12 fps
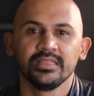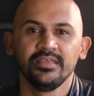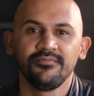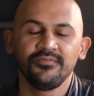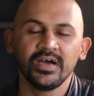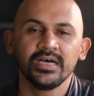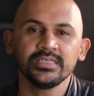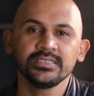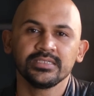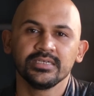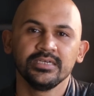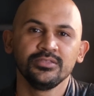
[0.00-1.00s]
The
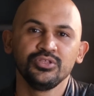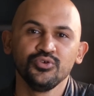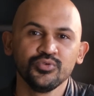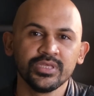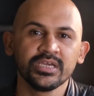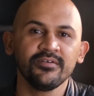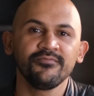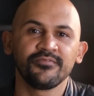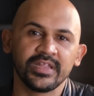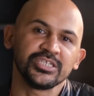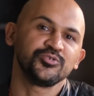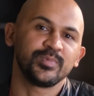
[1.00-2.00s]
first is using a
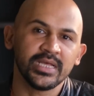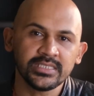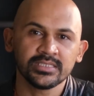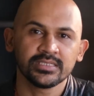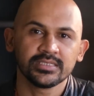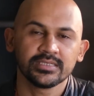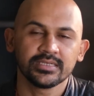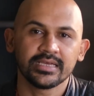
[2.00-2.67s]
French press,